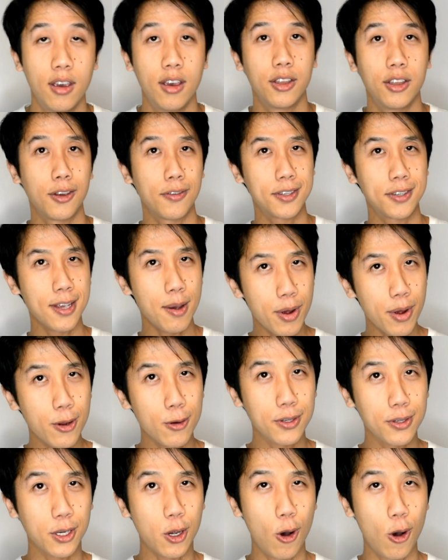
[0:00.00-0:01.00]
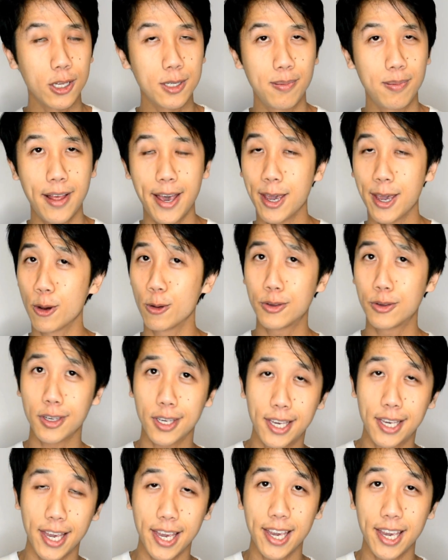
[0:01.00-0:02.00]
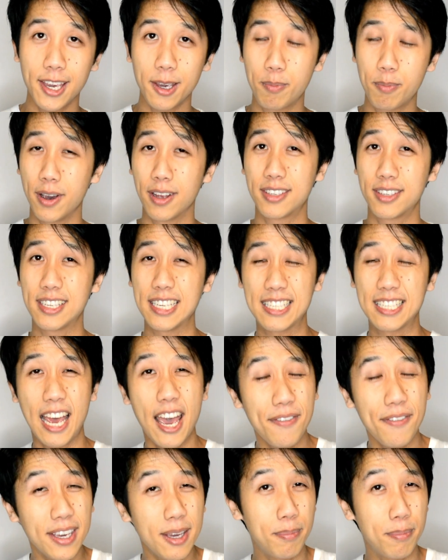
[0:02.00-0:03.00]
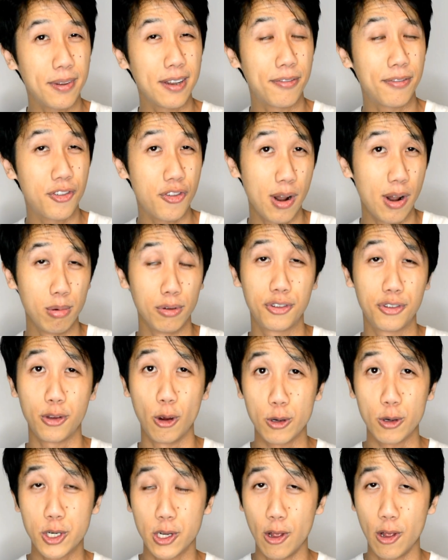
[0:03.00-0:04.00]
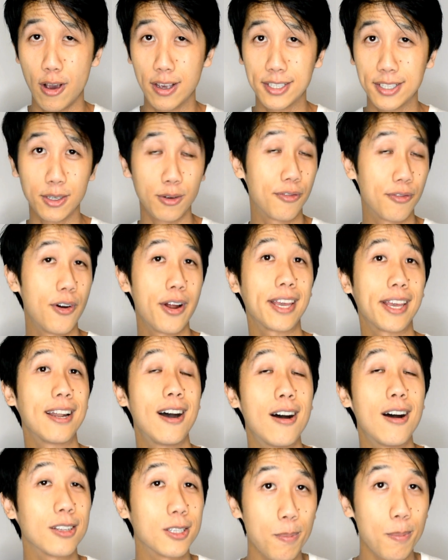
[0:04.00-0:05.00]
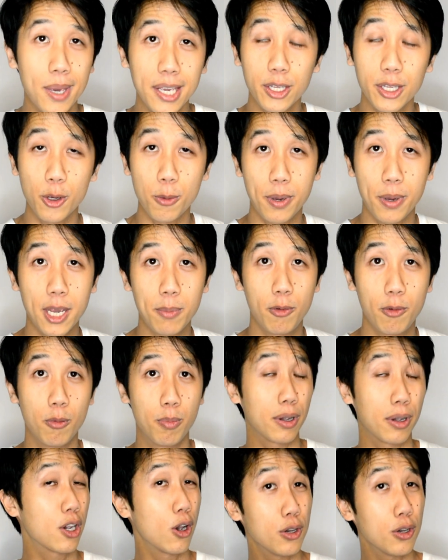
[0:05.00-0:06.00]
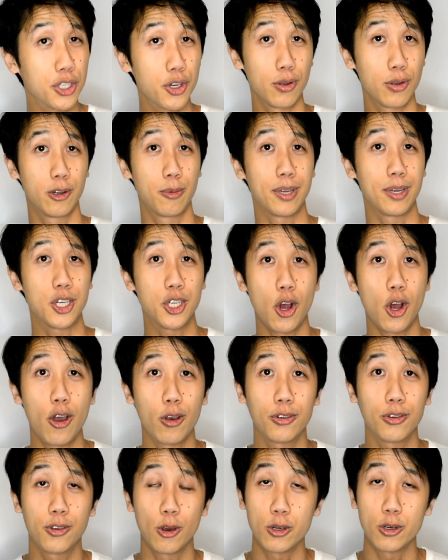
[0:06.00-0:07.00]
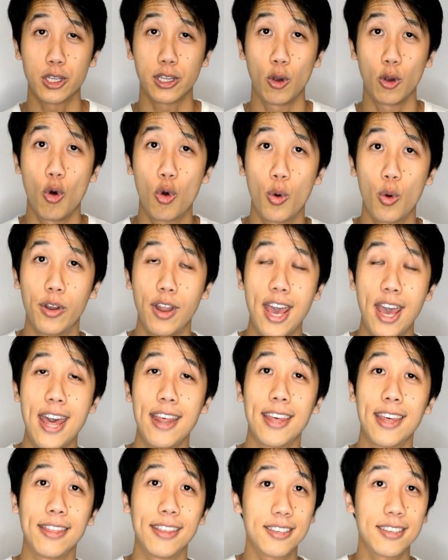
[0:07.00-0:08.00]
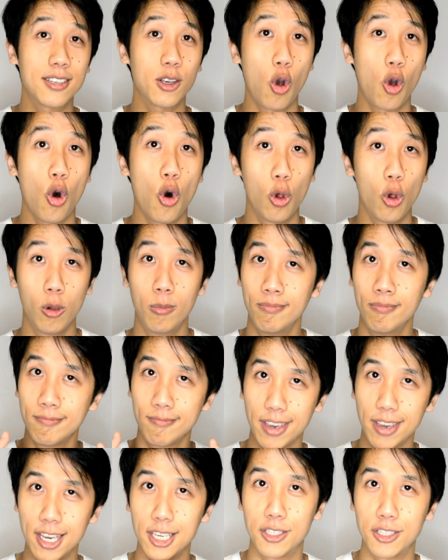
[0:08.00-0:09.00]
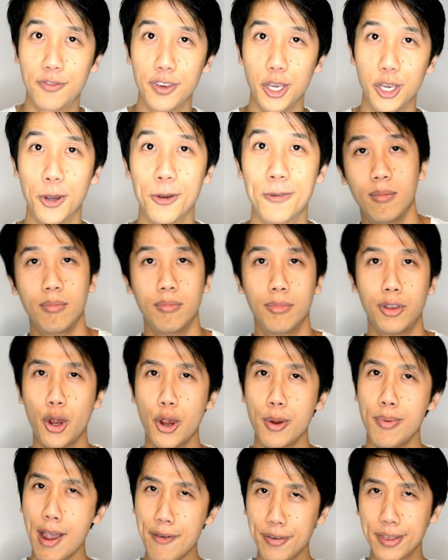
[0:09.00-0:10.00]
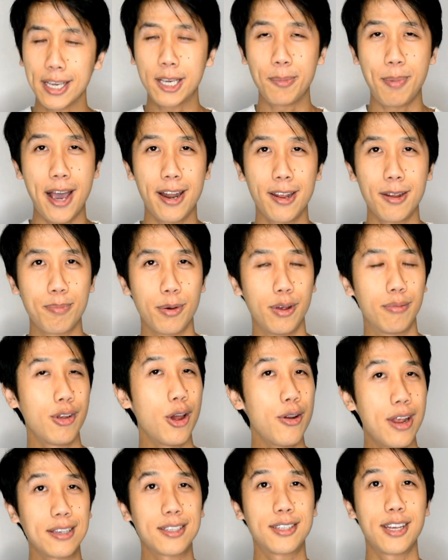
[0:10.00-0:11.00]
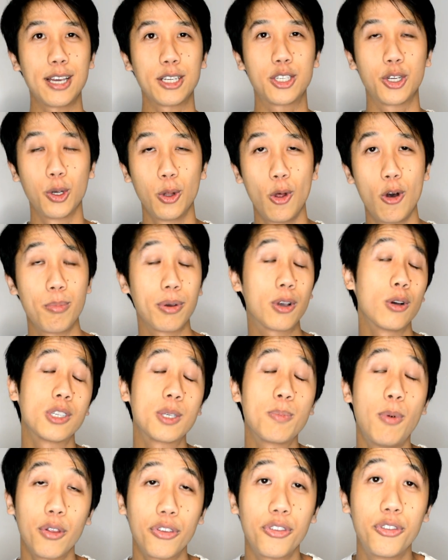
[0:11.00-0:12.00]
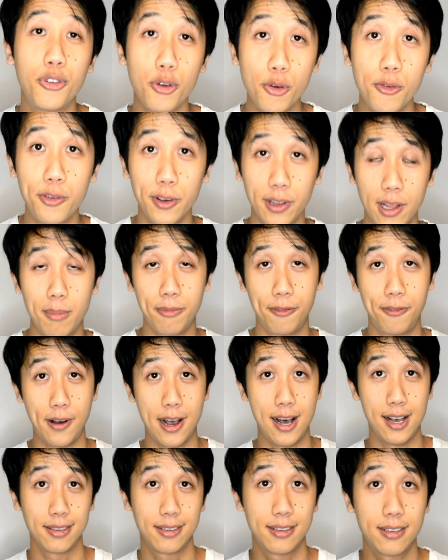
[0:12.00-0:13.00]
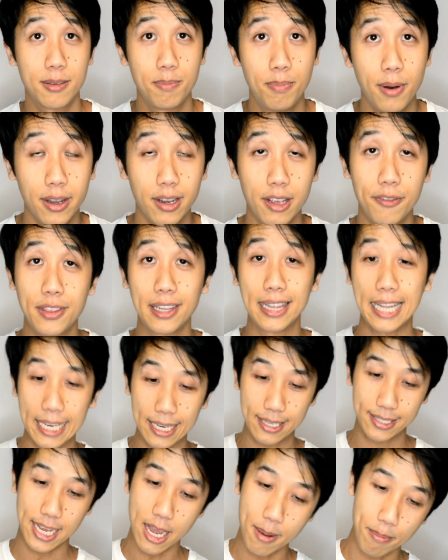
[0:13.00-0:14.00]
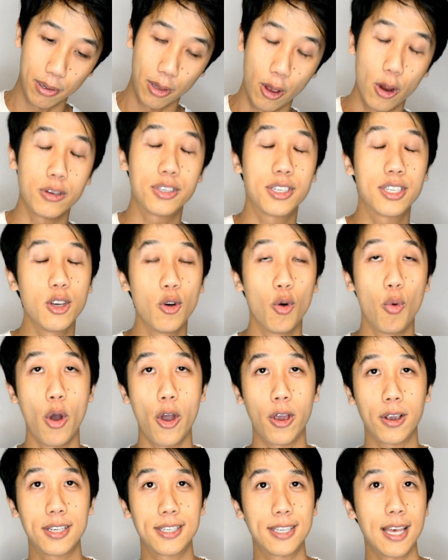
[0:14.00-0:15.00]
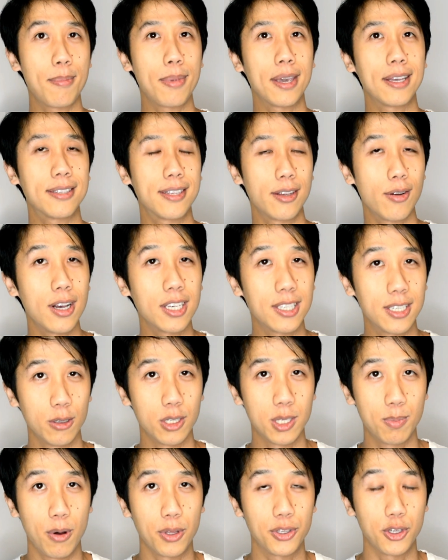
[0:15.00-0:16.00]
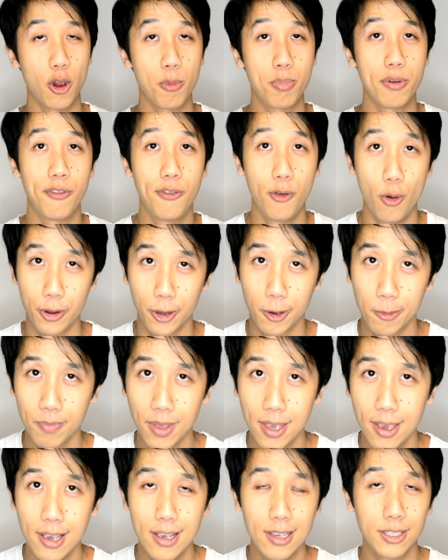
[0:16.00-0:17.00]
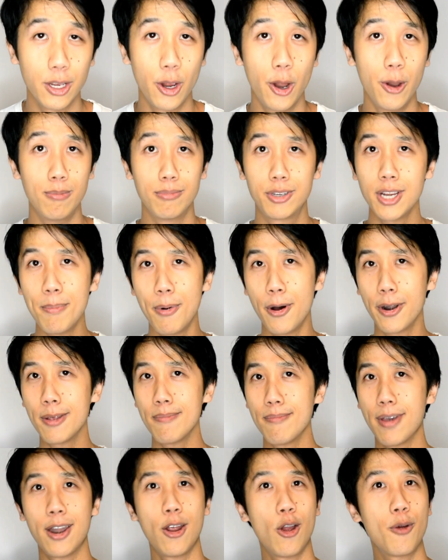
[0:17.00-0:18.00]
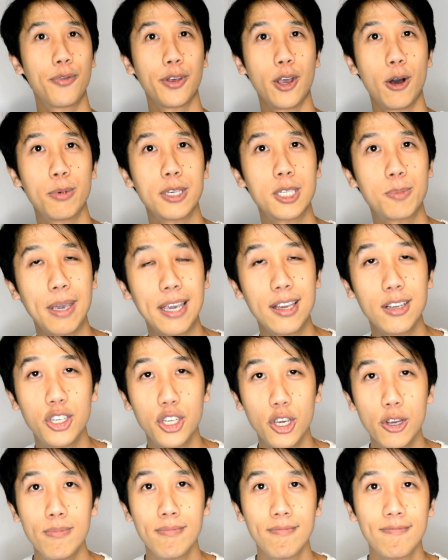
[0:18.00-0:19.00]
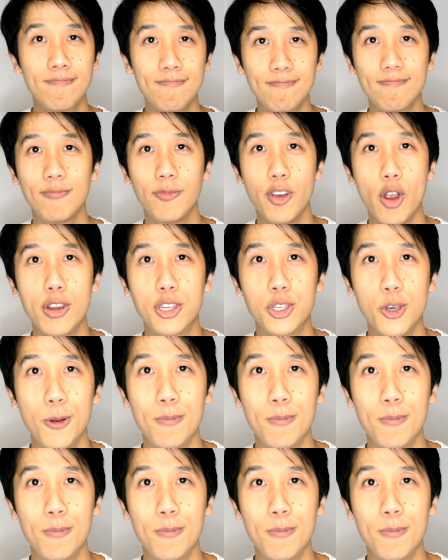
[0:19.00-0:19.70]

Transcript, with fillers: So if you're someone who's a cosplayer, who's a geek, but is having a bit of trouble socializing or finding it hard to meet new people because you're a little bit shy or socially awkward, then this call is for you. So have a think about it, but don't hesitate too long because spots do fill up fast. But if the link down below still works, that means there are still spots open for you. So jump on it, and hopefully I'll be speaking to you very soon.